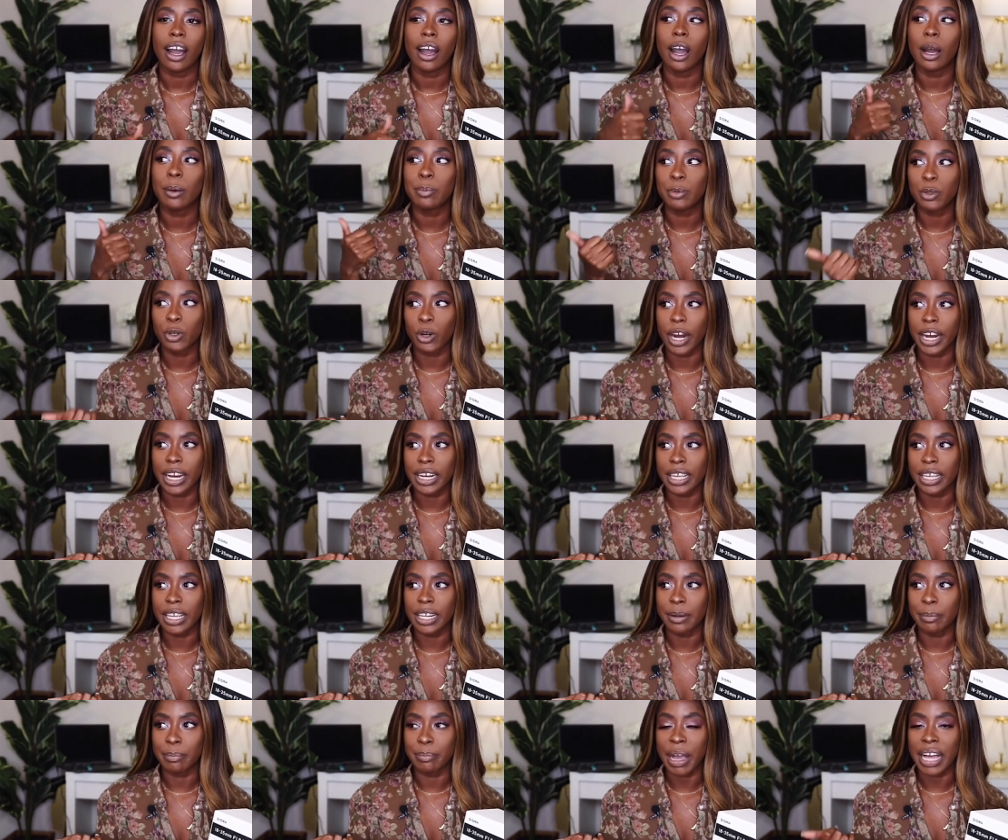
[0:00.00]

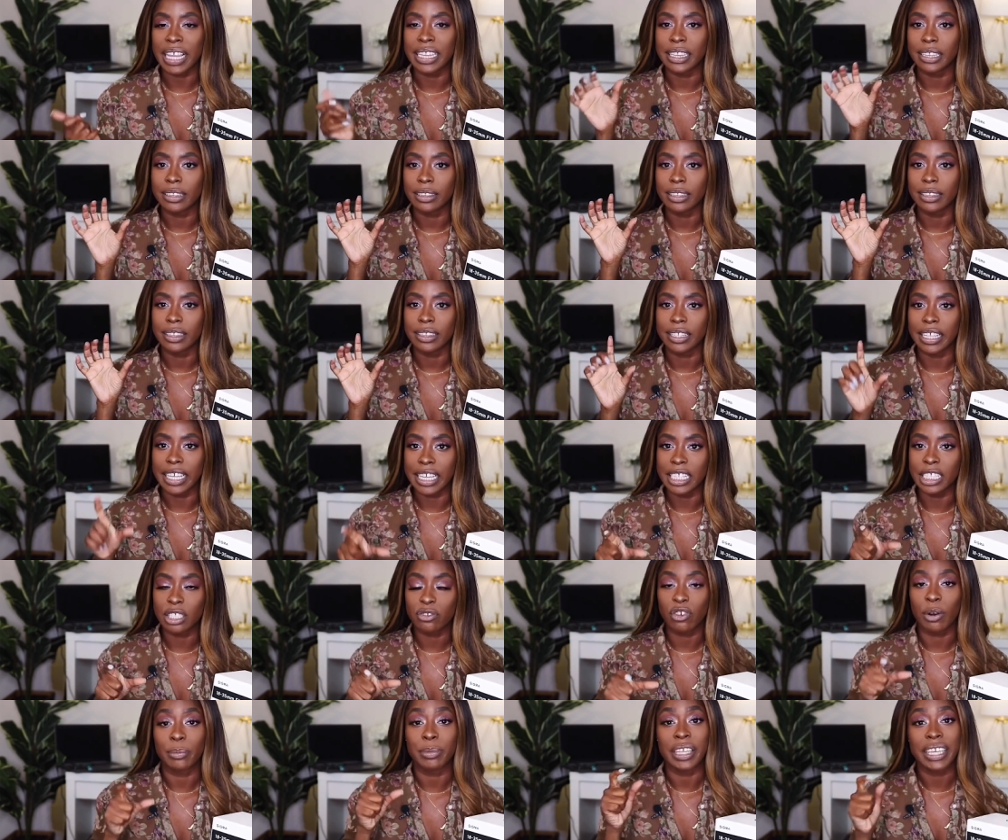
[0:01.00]
upgraded my
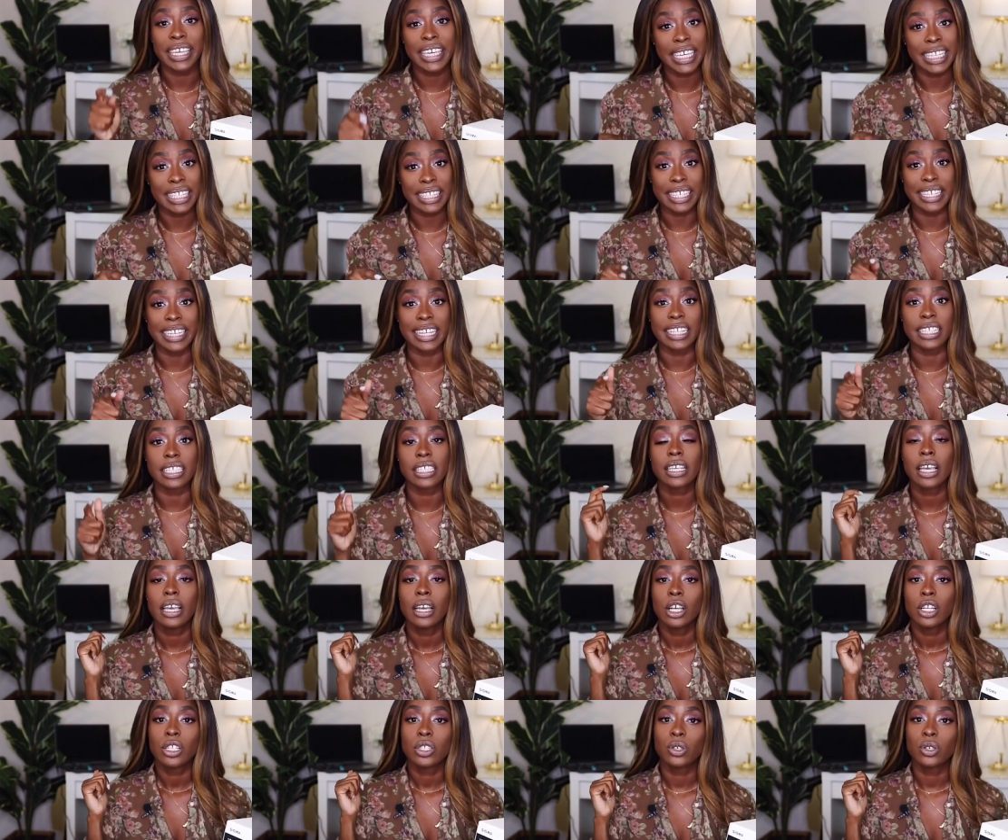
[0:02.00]
lens from the kit lens